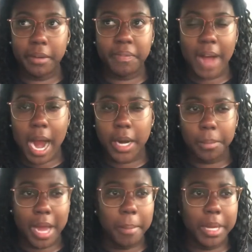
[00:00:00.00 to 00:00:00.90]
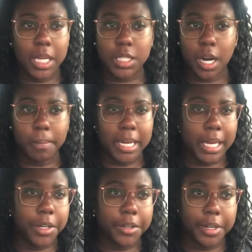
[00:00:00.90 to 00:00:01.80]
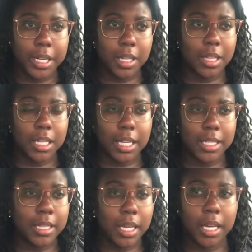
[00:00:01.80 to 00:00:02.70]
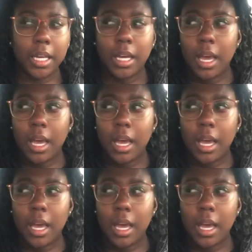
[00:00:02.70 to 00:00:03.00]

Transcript: fired, I'm not being terminated or anything like that.